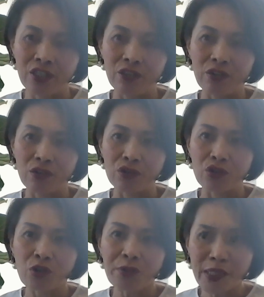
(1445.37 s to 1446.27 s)
You know,
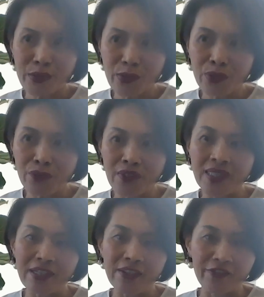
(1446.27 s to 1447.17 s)
don't be too
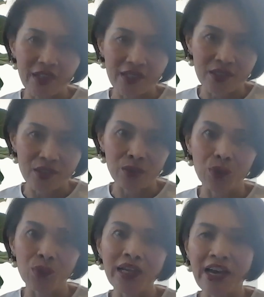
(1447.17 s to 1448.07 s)
risk averse. You
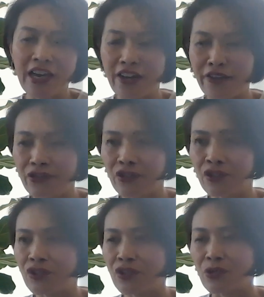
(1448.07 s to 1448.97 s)
don't have
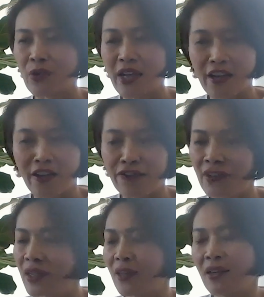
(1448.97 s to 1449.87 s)
to have
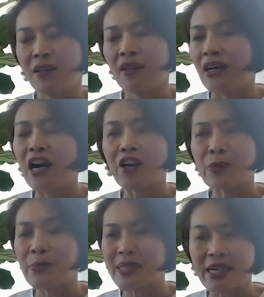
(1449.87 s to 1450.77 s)

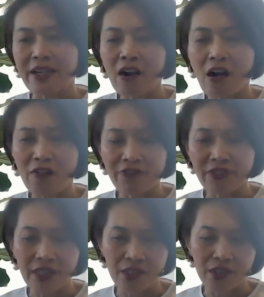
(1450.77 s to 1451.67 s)
100%
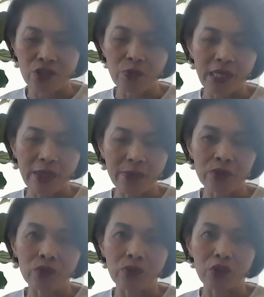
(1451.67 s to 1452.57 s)
confidence to be able
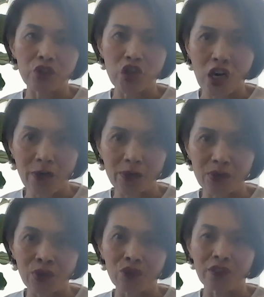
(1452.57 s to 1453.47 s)
to do a job, to
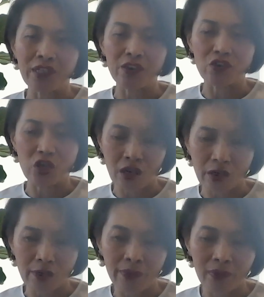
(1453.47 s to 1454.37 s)
go for that
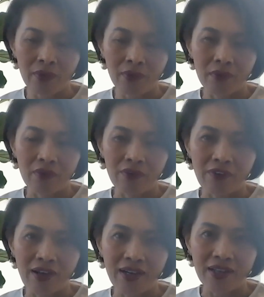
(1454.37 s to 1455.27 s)
job,
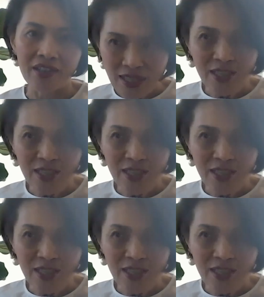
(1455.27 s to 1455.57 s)
right?